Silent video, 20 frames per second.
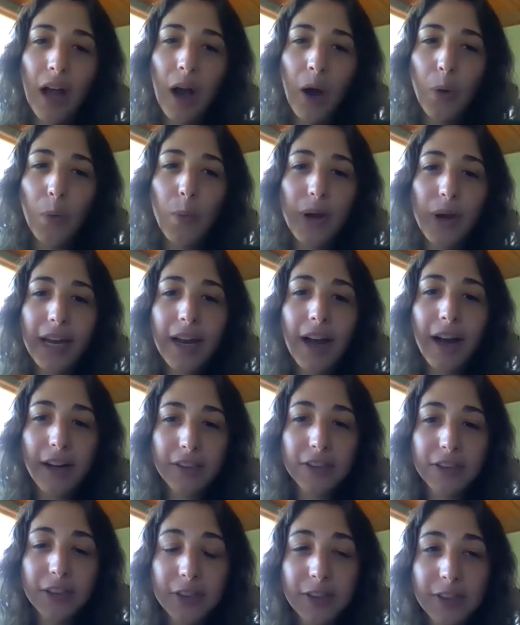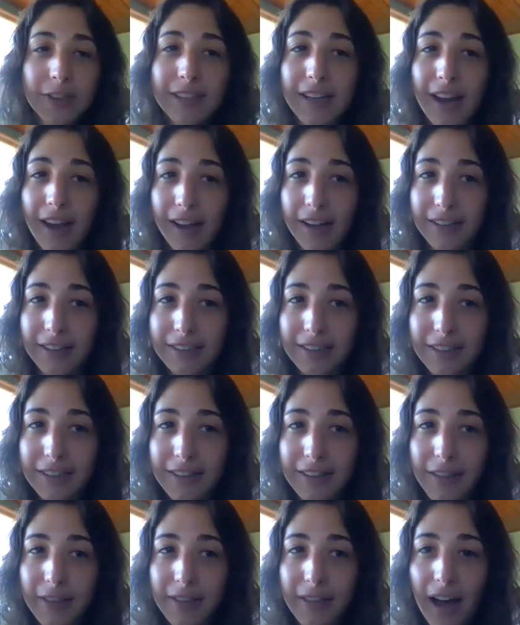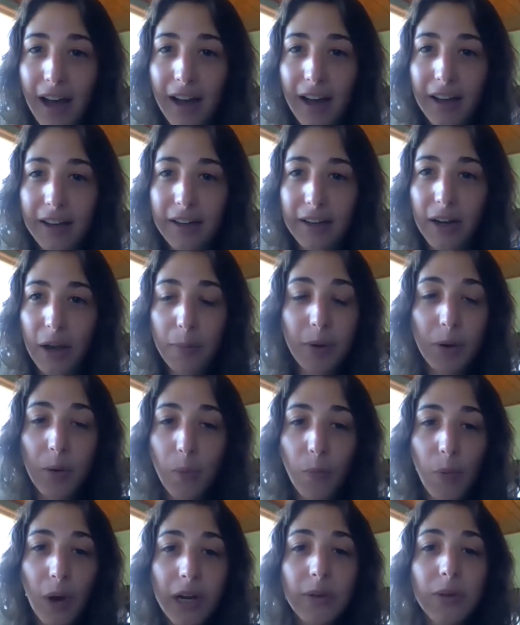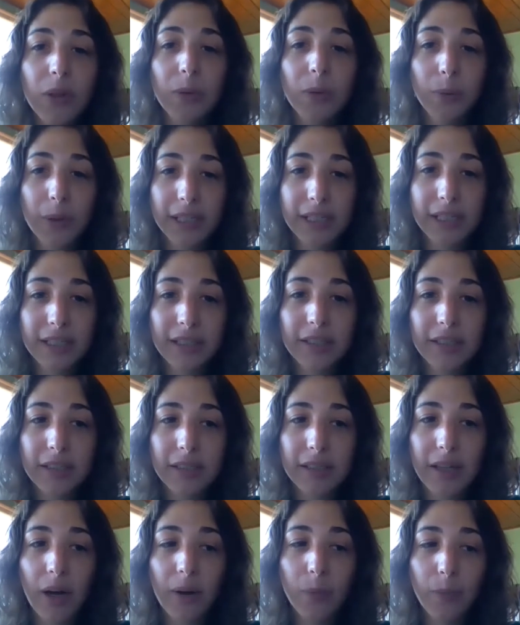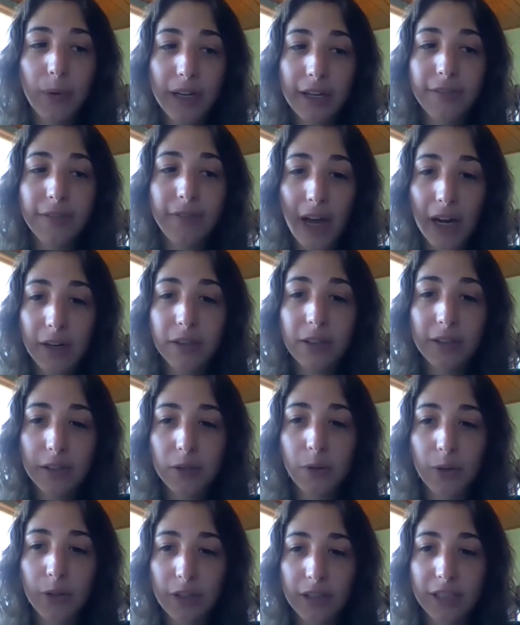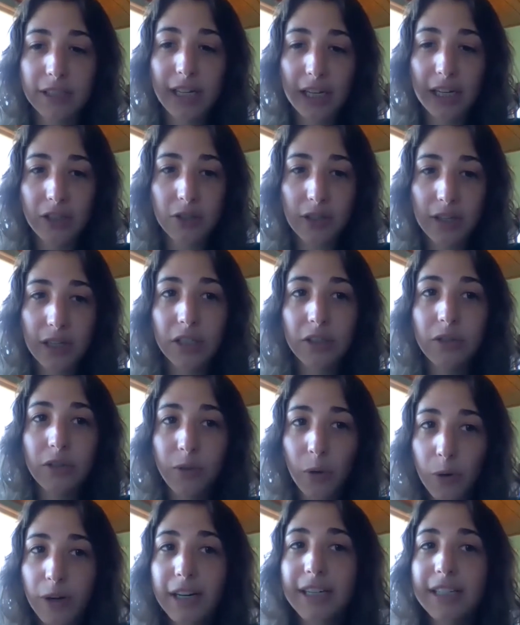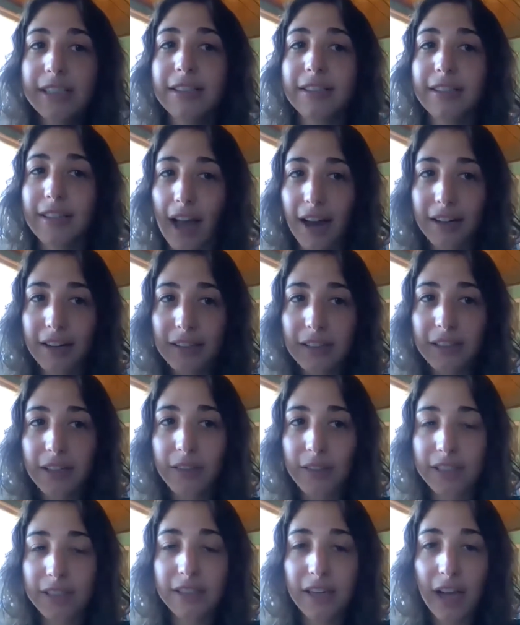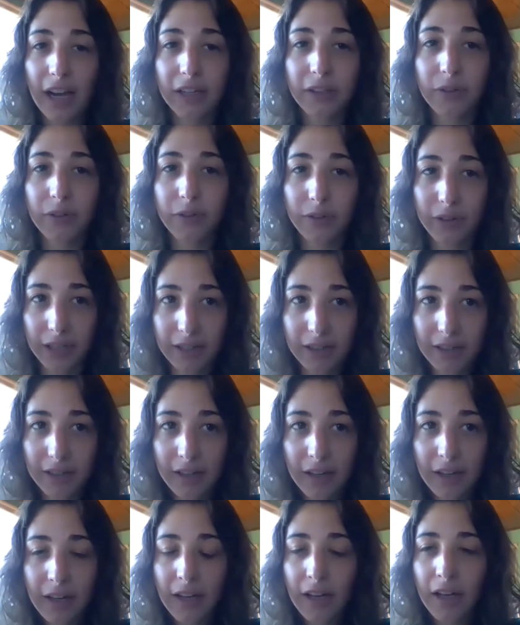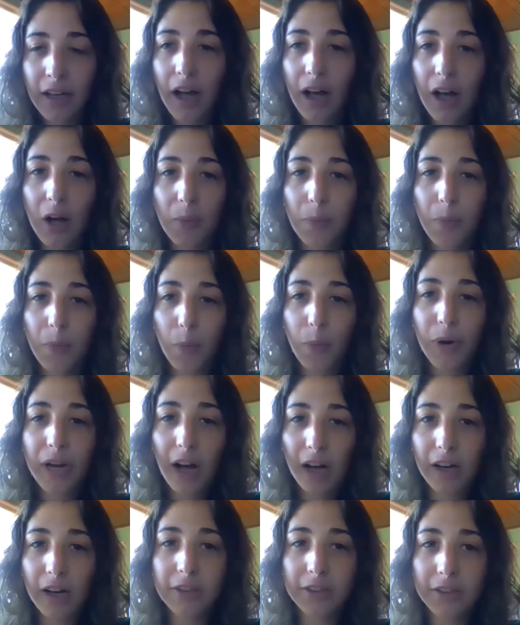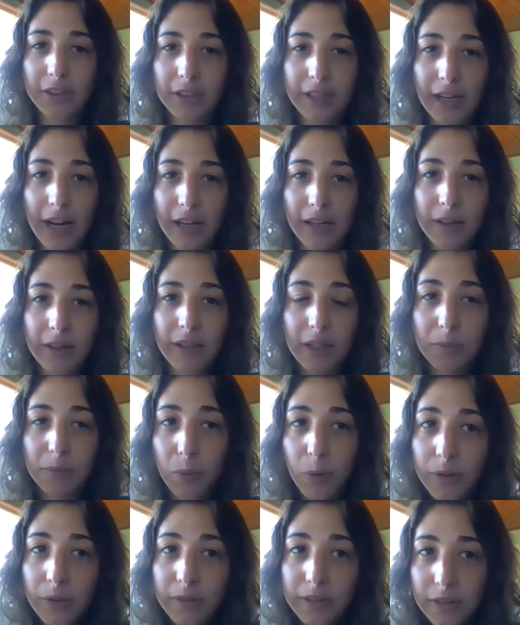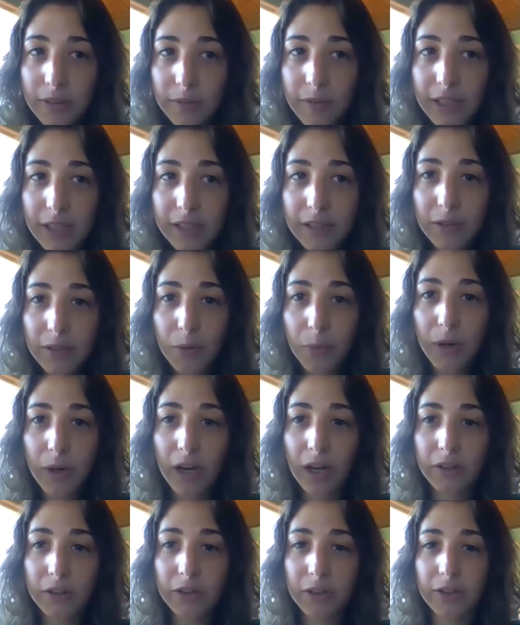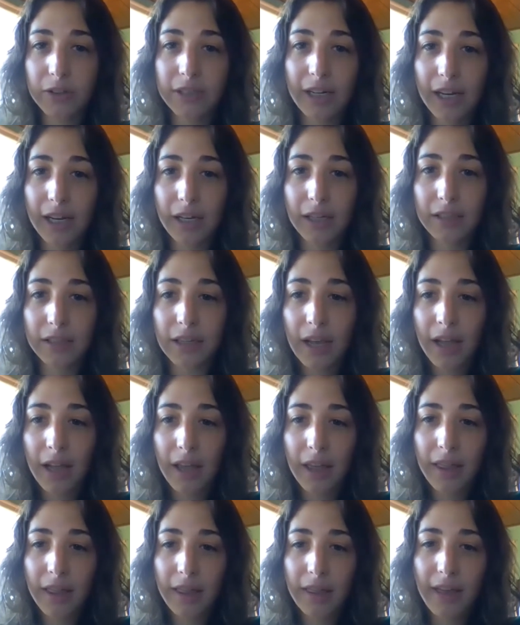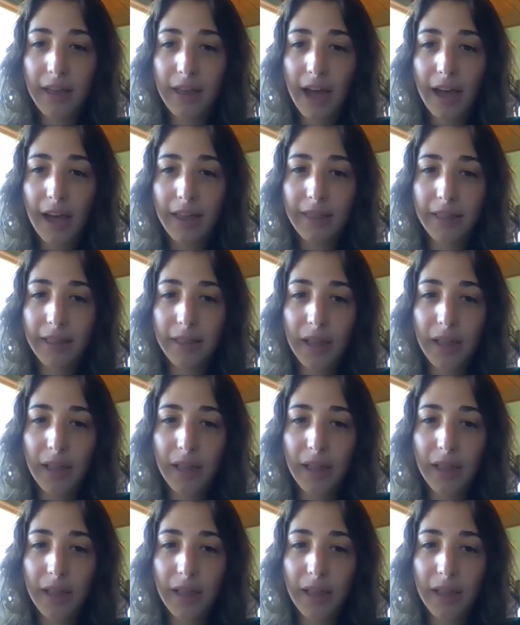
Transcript: We understand that, one of the reasons that we founded this organization is for exactly this kind of thing. We understand the importance of this. We understand that